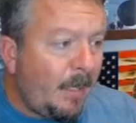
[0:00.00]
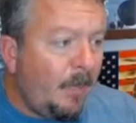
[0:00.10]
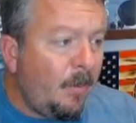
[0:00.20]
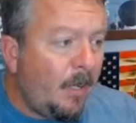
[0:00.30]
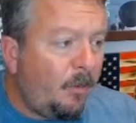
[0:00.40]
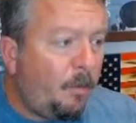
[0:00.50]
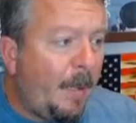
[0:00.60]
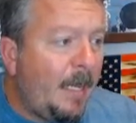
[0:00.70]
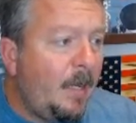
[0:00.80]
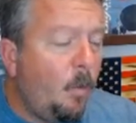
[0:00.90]
is an
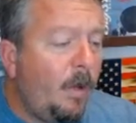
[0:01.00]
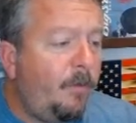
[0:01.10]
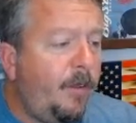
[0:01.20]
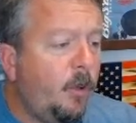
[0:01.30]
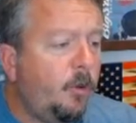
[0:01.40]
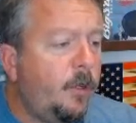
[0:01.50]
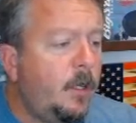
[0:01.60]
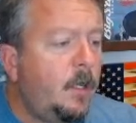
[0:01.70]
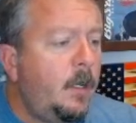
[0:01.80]
expanding wind field